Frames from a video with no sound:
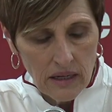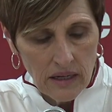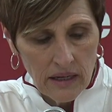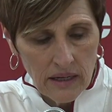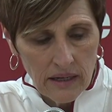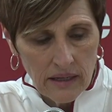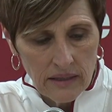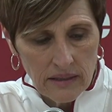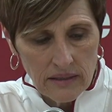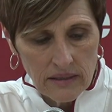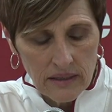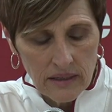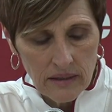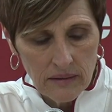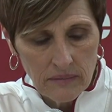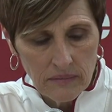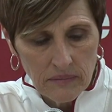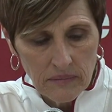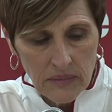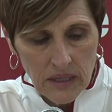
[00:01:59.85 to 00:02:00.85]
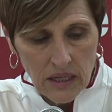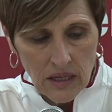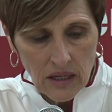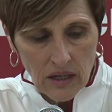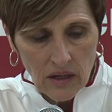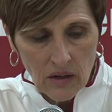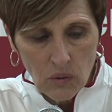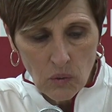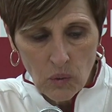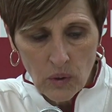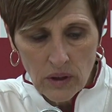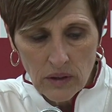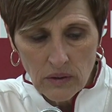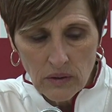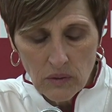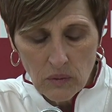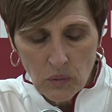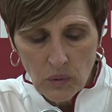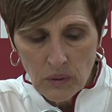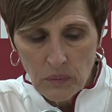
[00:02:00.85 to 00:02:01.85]
know,
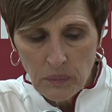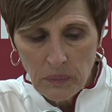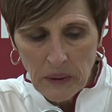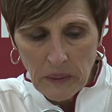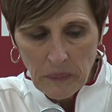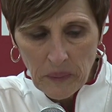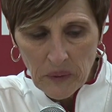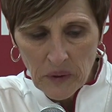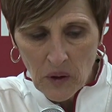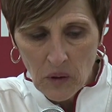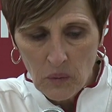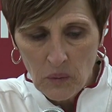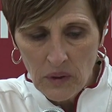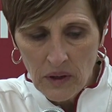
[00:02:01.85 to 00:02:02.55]
what people don't